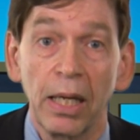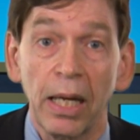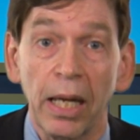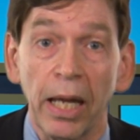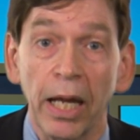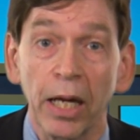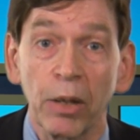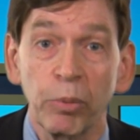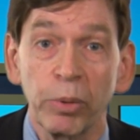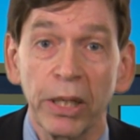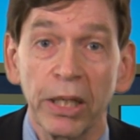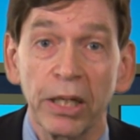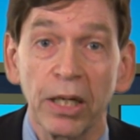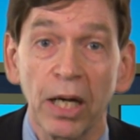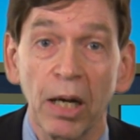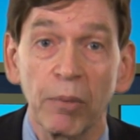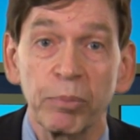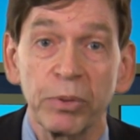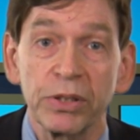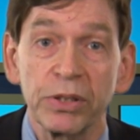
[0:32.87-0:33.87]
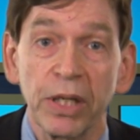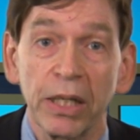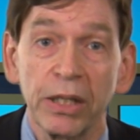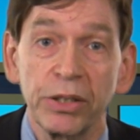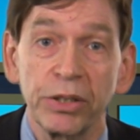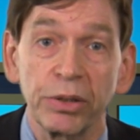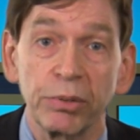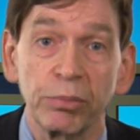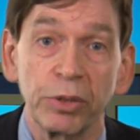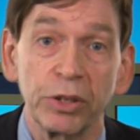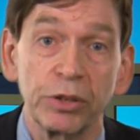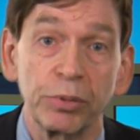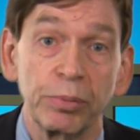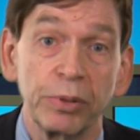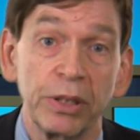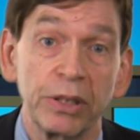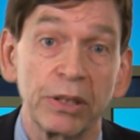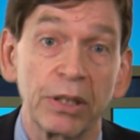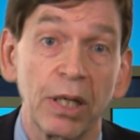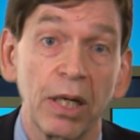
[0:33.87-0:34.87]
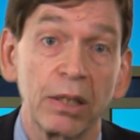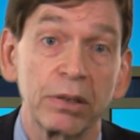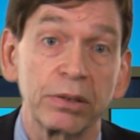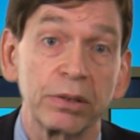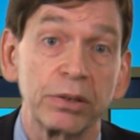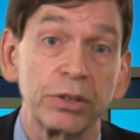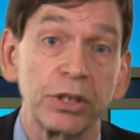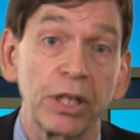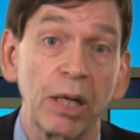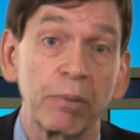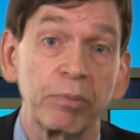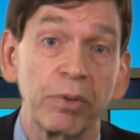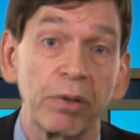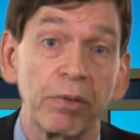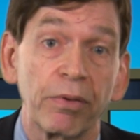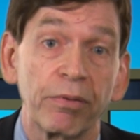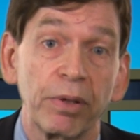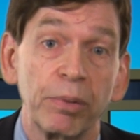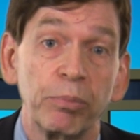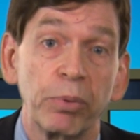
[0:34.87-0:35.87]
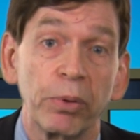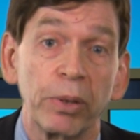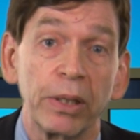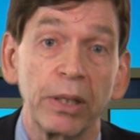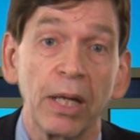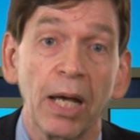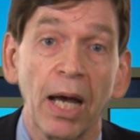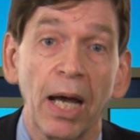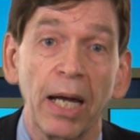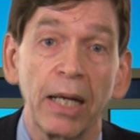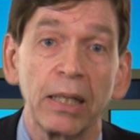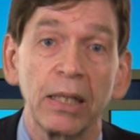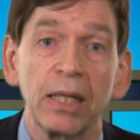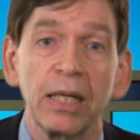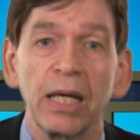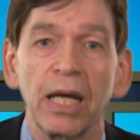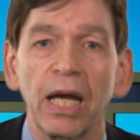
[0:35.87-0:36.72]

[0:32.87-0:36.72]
Equity compensation, which we discussed in Chapter 3.9,